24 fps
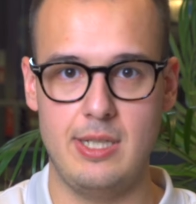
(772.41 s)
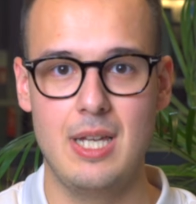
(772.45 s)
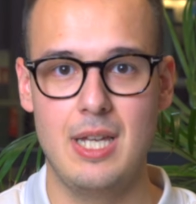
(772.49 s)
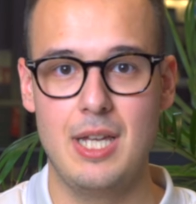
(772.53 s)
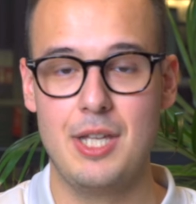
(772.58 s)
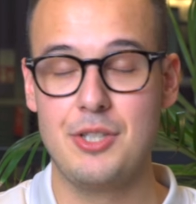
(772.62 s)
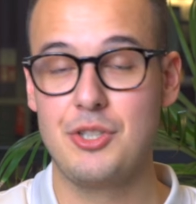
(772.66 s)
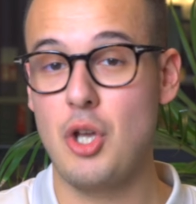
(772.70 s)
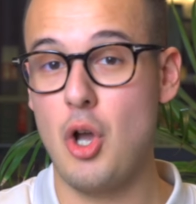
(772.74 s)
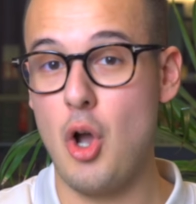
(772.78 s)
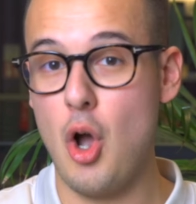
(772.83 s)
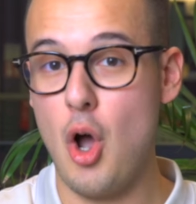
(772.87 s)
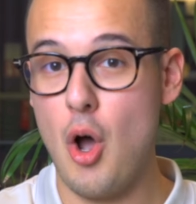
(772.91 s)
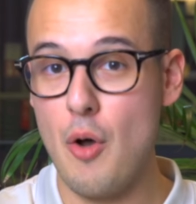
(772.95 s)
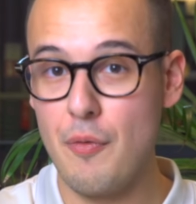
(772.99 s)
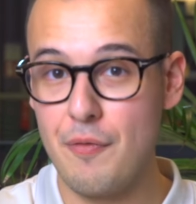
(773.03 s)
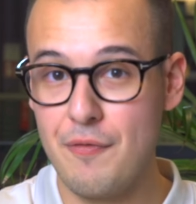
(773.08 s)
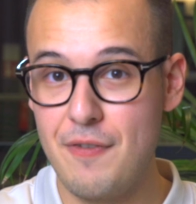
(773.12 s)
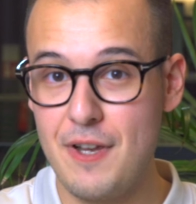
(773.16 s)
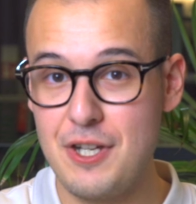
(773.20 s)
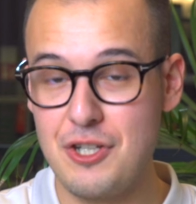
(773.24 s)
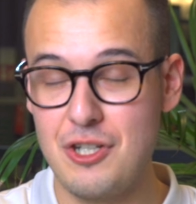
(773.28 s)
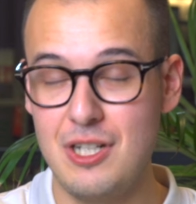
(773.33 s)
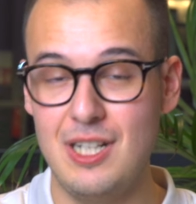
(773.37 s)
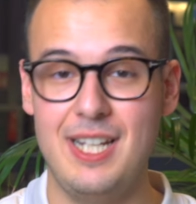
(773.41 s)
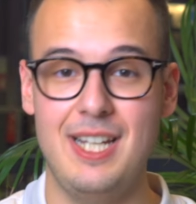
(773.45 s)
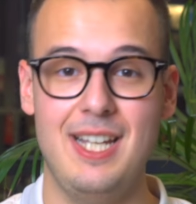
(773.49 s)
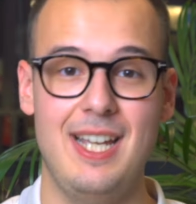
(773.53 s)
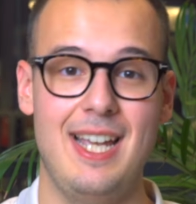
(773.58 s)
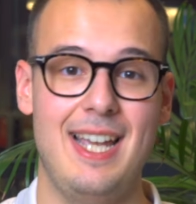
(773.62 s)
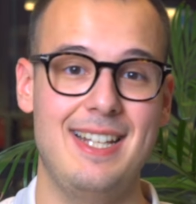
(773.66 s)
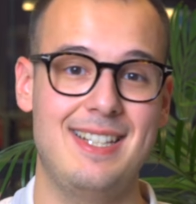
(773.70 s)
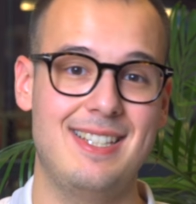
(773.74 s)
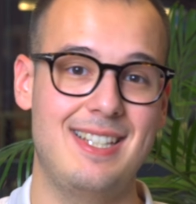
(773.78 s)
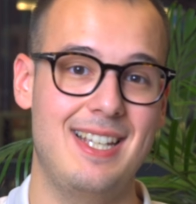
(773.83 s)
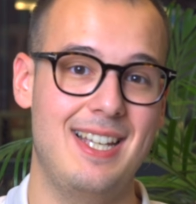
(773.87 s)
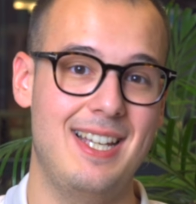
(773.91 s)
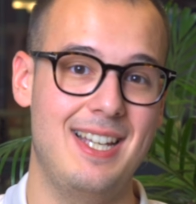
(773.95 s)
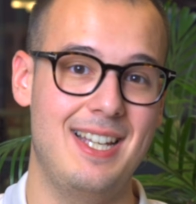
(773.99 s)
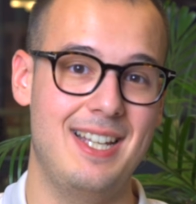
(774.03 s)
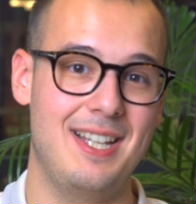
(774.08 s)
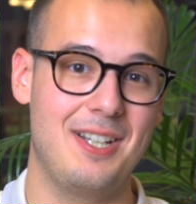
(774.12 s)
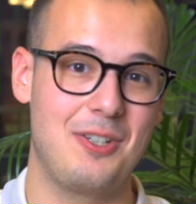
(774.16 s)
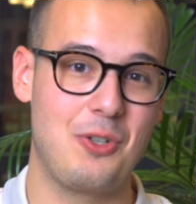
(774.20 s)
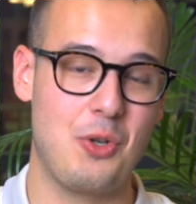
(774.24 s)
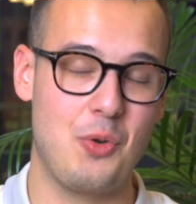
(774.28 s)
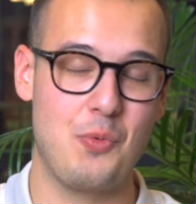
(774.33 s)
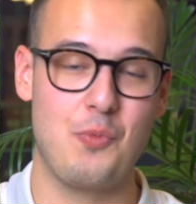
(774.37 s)
So officially, it's a
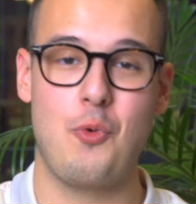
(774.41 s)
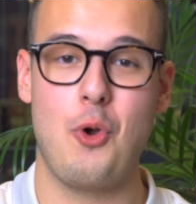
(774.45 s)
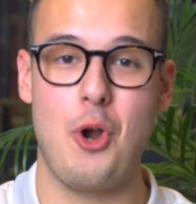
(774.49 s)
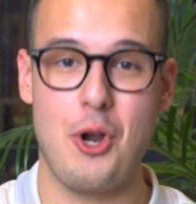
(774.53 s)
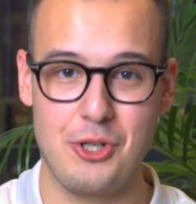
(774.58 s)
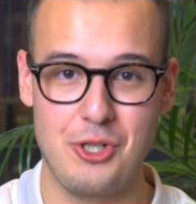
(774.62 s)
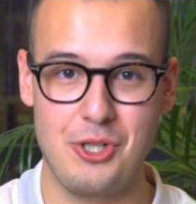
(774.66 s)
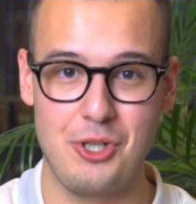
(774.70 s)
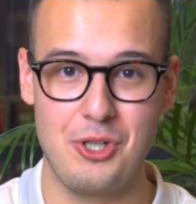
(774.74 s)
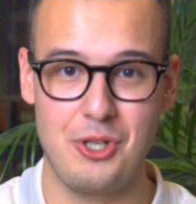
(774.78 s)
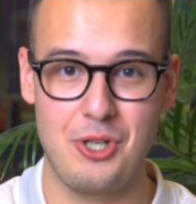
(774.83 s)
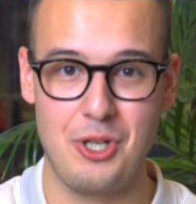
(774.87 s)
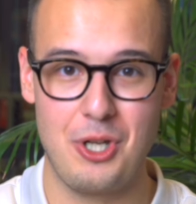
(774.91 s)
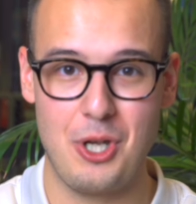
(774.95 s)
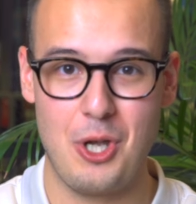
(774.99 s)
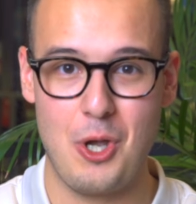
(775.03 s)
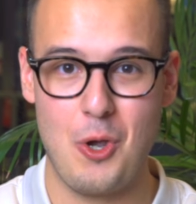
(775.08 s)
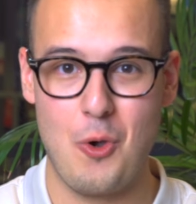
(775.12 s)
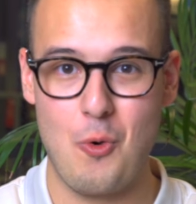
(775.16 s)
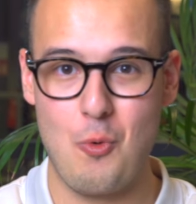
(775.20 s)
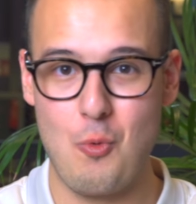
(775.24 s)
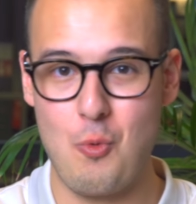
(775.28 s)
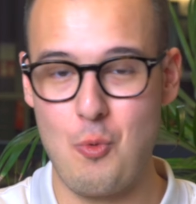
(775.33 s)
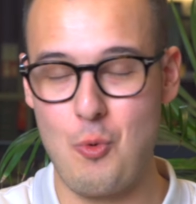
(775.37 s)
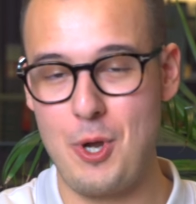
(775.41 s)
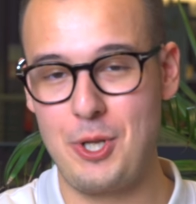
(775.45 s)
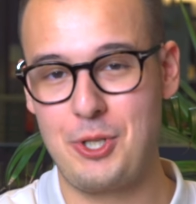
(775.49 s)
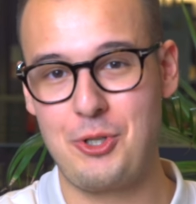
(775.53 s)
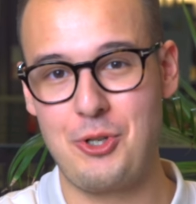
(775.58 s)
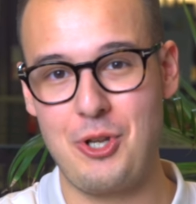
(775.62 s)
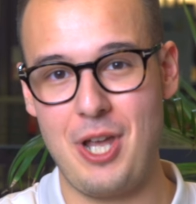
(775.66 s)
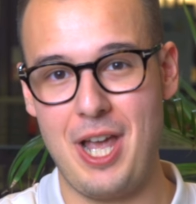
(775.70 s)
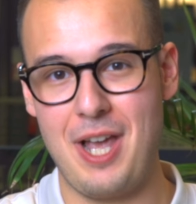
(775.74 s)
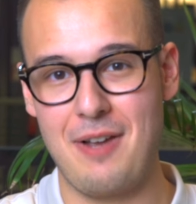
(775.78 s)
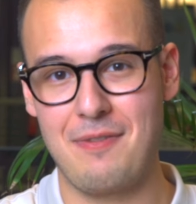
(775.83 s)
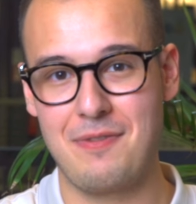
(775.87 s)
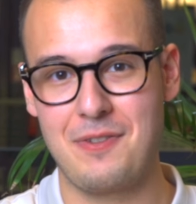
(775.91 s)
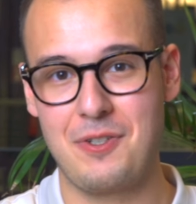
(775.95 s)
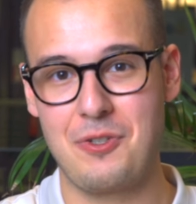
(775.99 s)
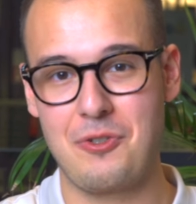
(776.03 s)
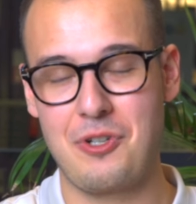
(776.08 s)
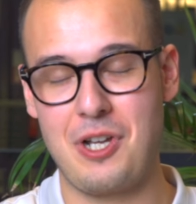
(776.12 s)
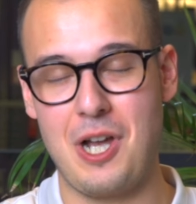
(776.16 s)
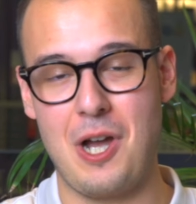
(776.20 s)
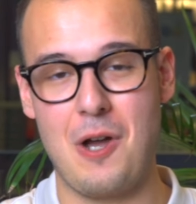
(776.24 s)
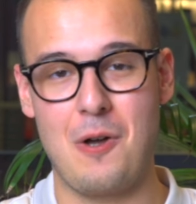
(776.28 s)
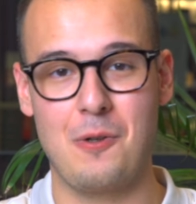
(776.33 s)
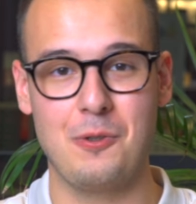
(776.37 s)
conversion which you have to
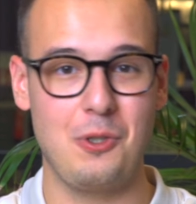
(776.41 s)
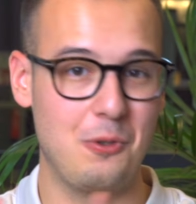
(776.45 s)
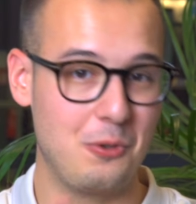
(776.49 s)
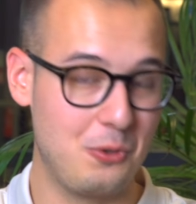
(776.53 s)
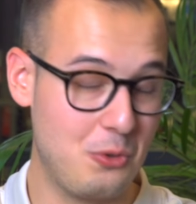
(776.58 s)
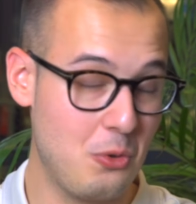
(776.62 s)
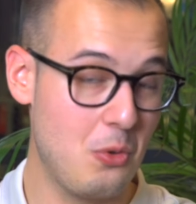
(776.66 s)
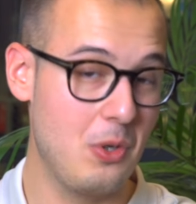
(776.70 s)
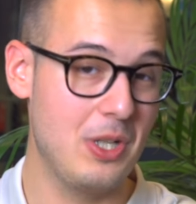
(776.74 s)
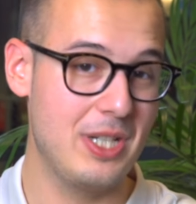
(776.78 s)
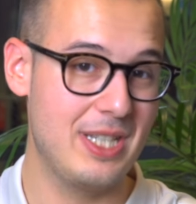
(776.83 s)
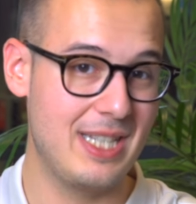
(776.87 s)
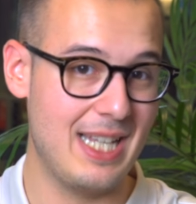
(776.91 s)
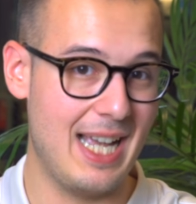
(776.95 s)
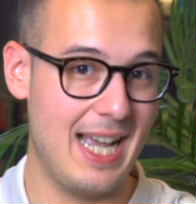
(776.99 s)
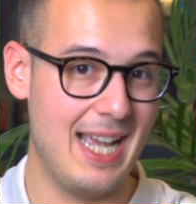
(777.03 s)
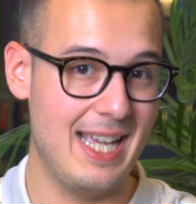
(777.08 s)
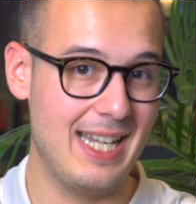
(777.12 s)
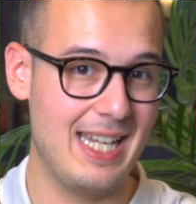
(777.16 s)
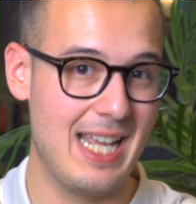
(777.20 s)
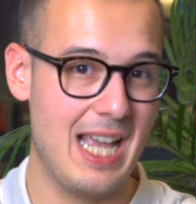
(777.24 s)
count on Google side,